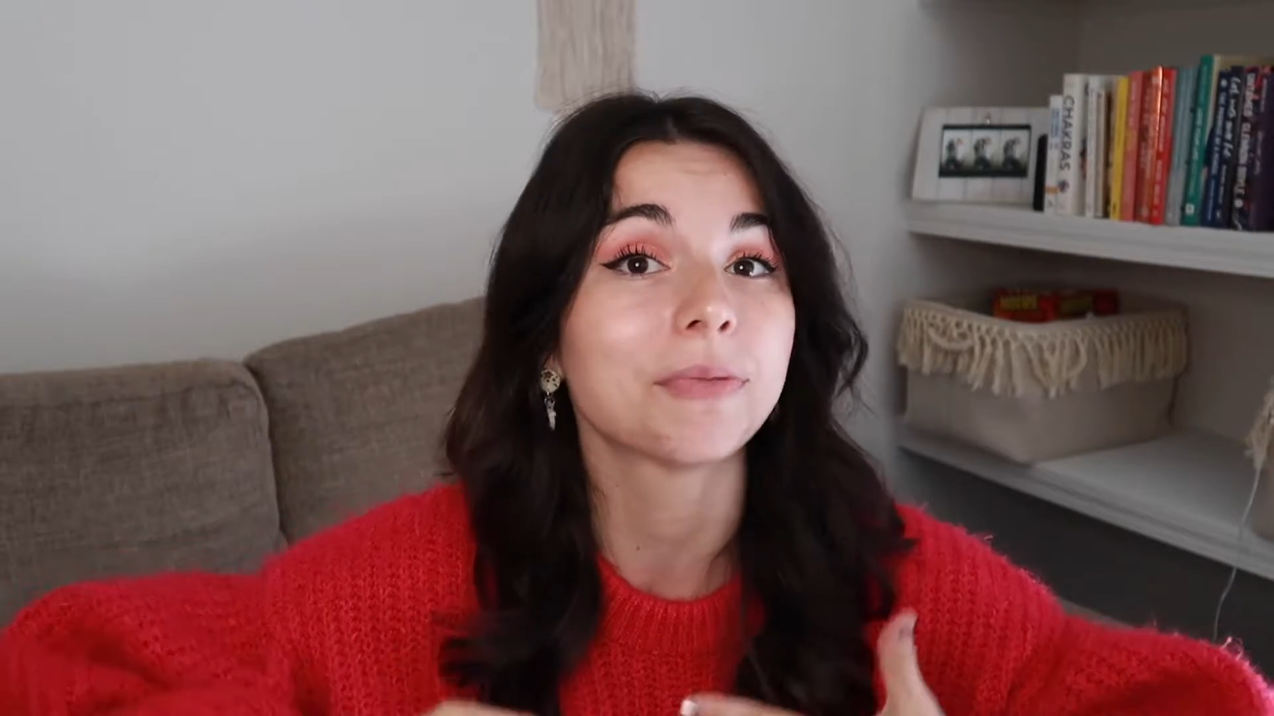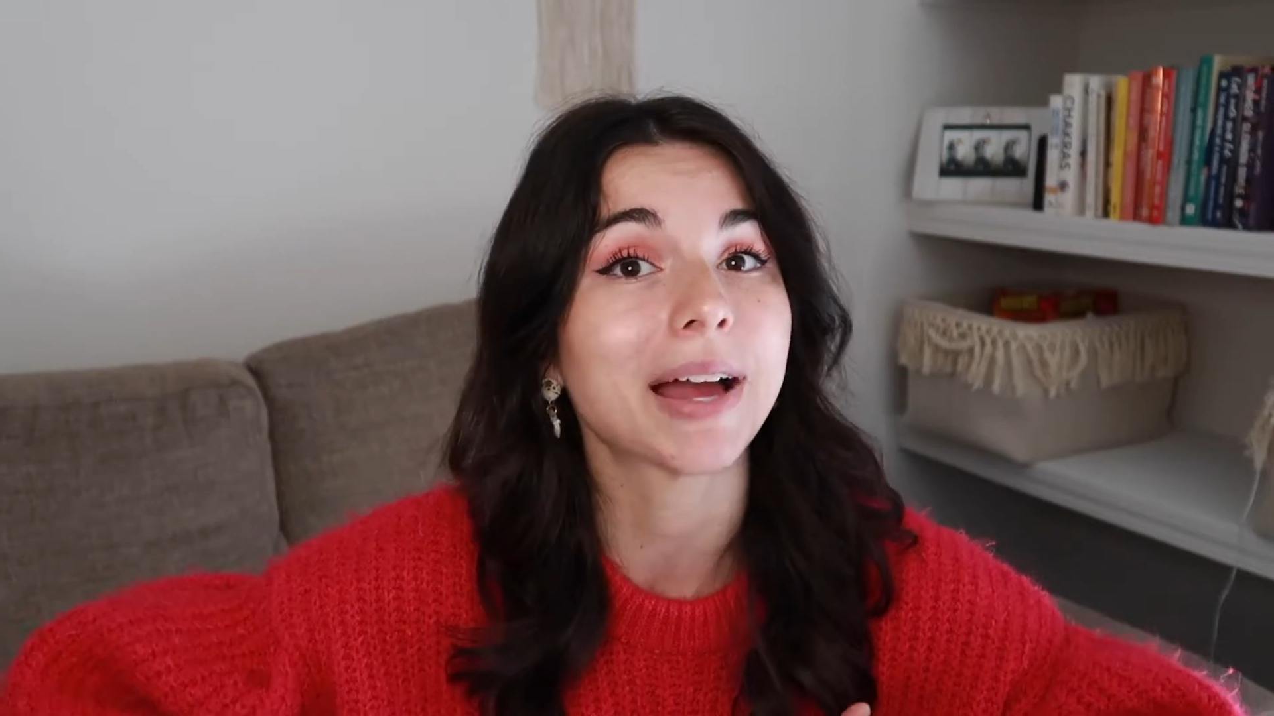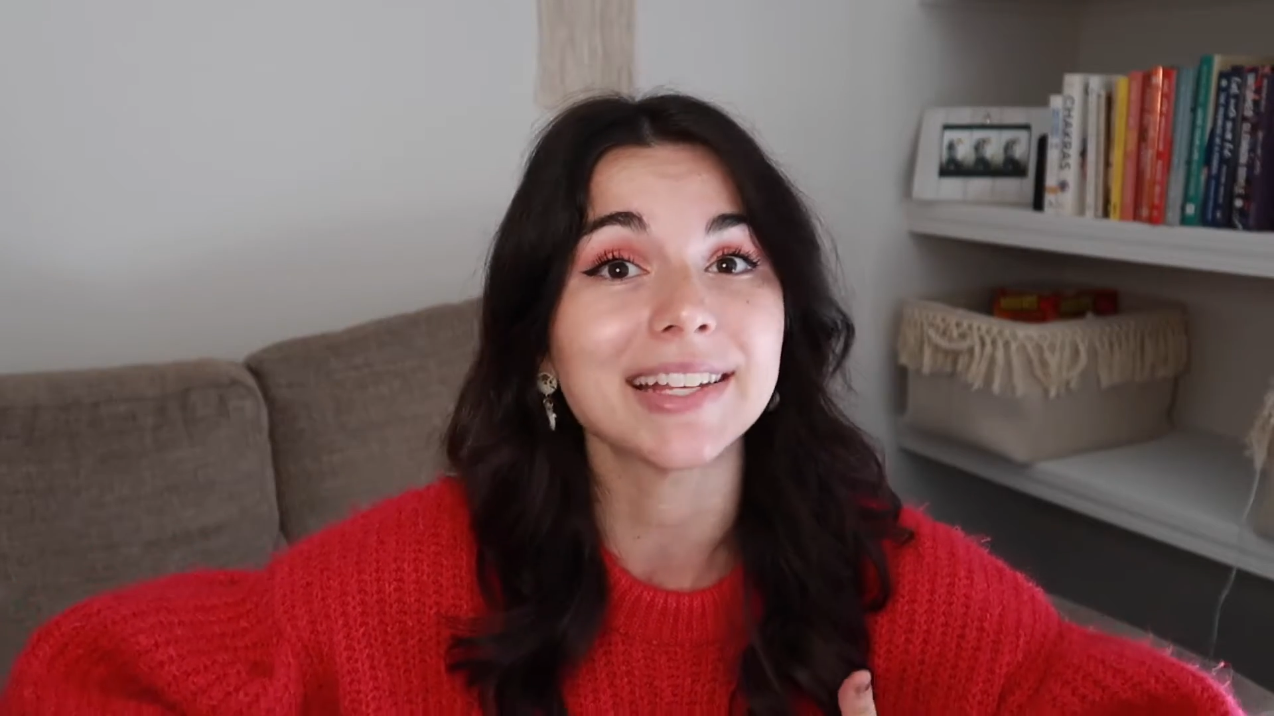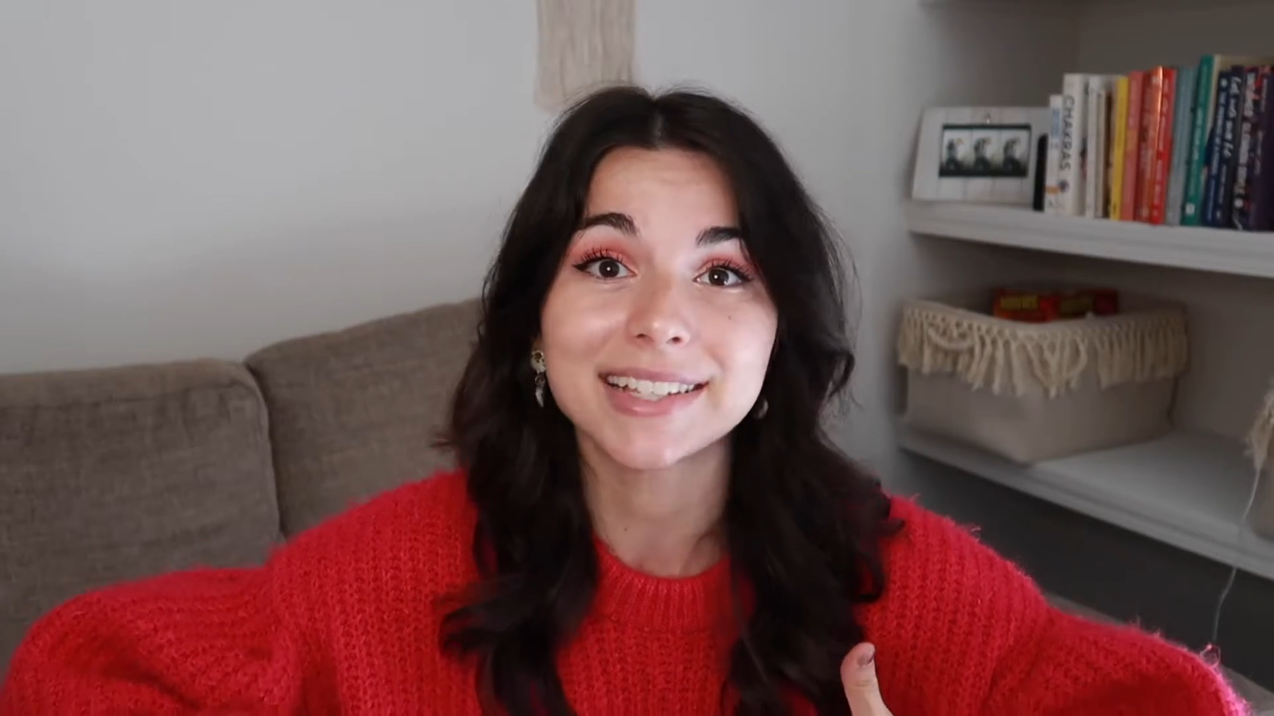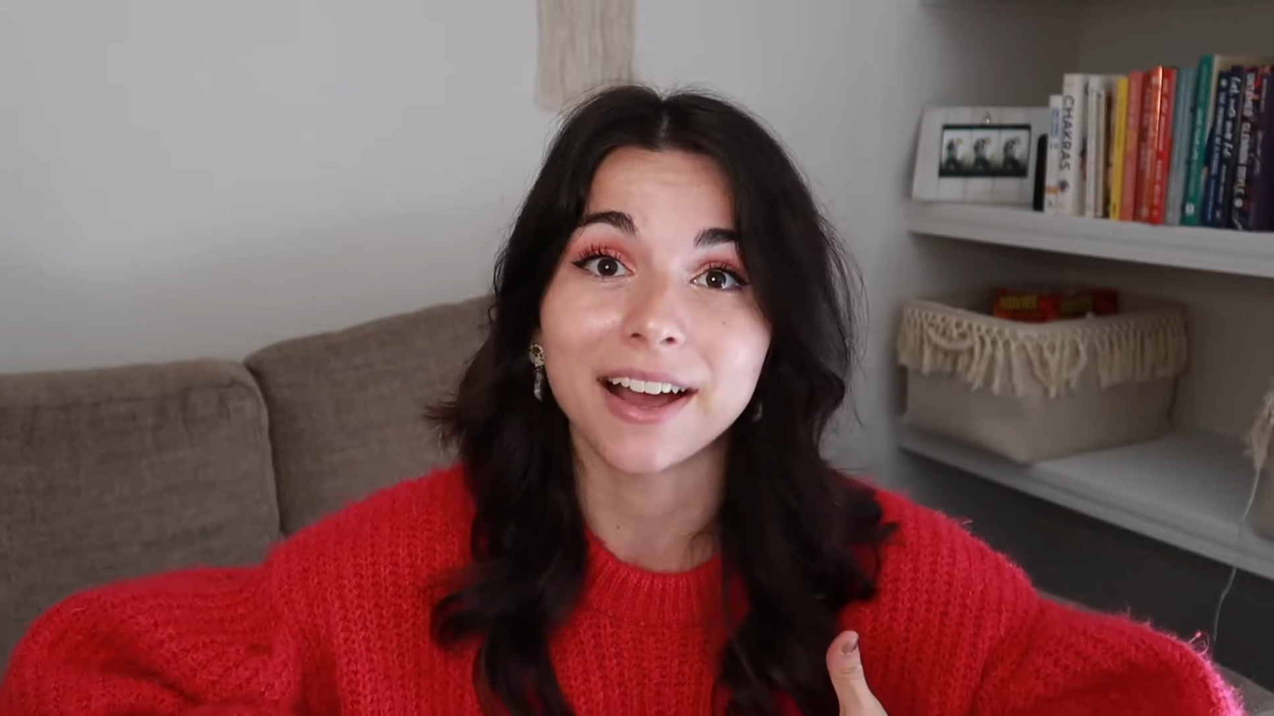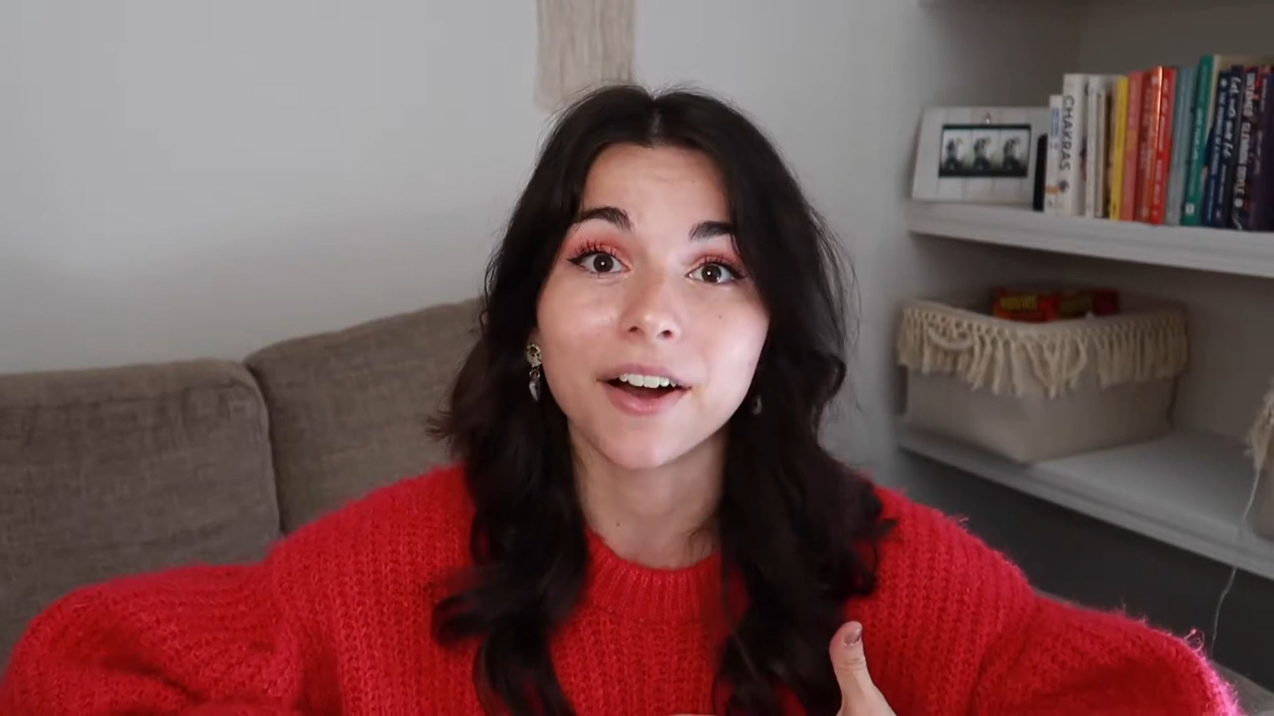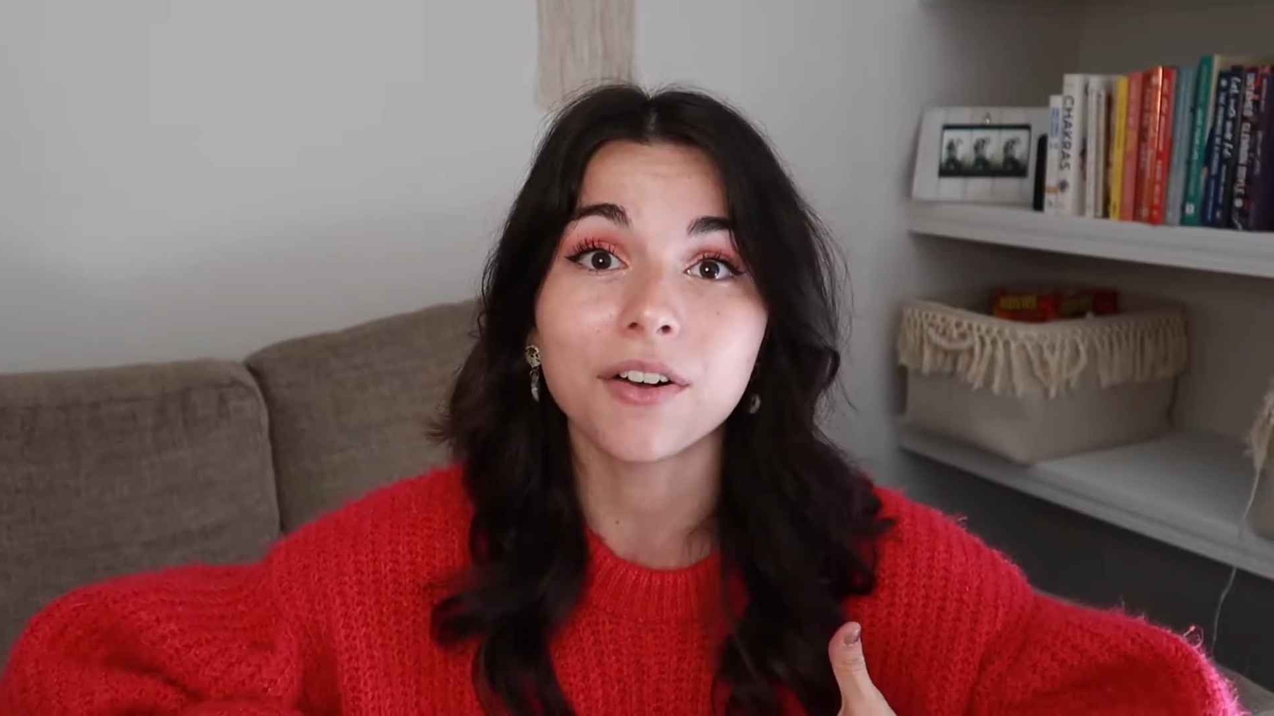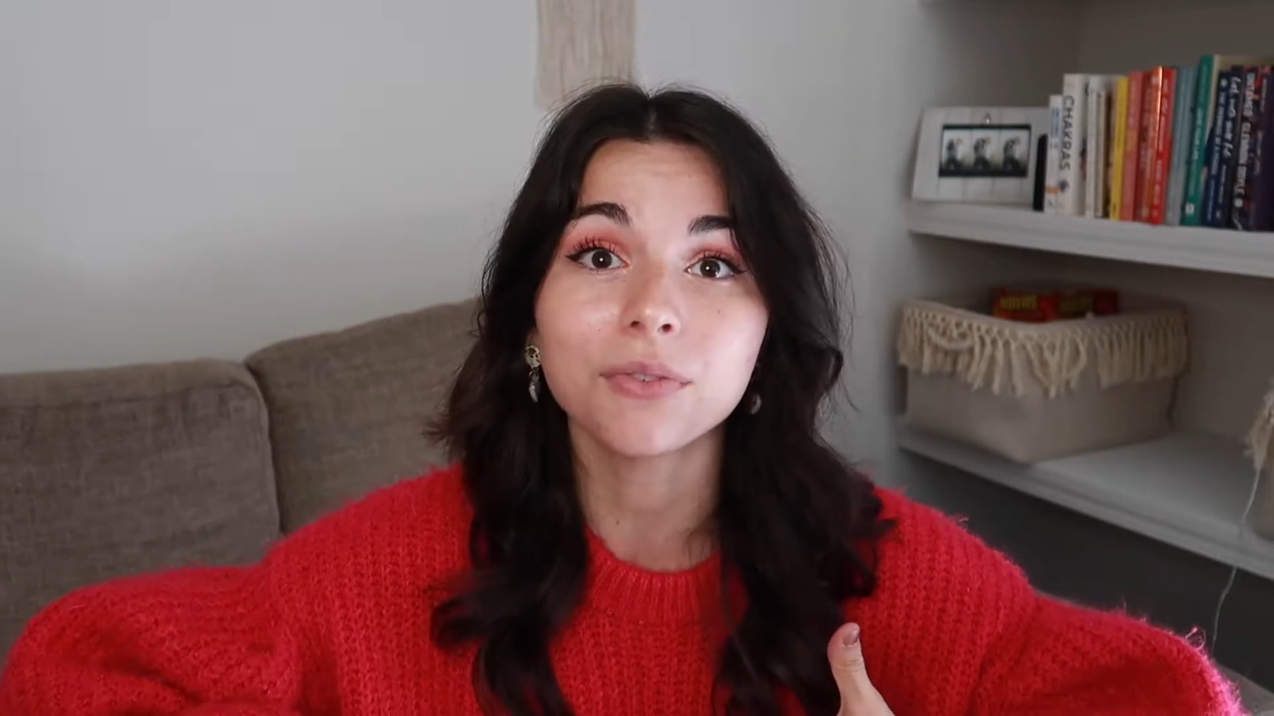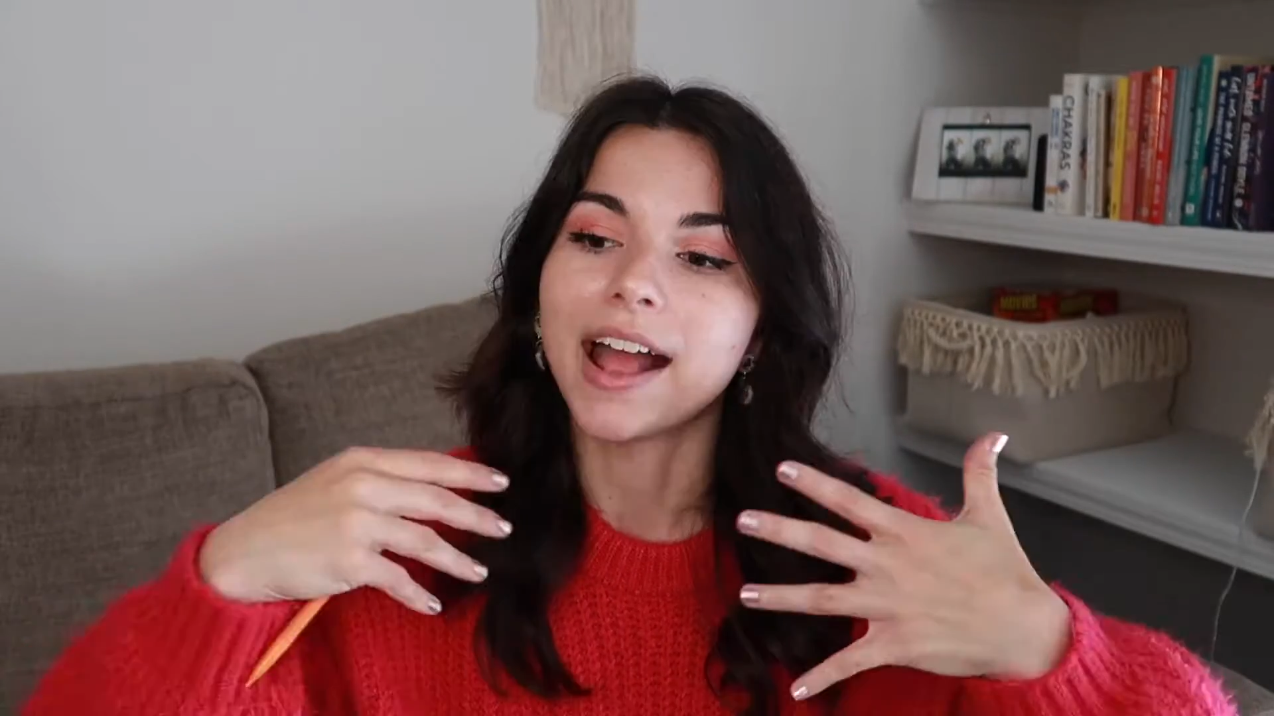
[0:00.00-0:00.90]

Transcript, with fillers: myself.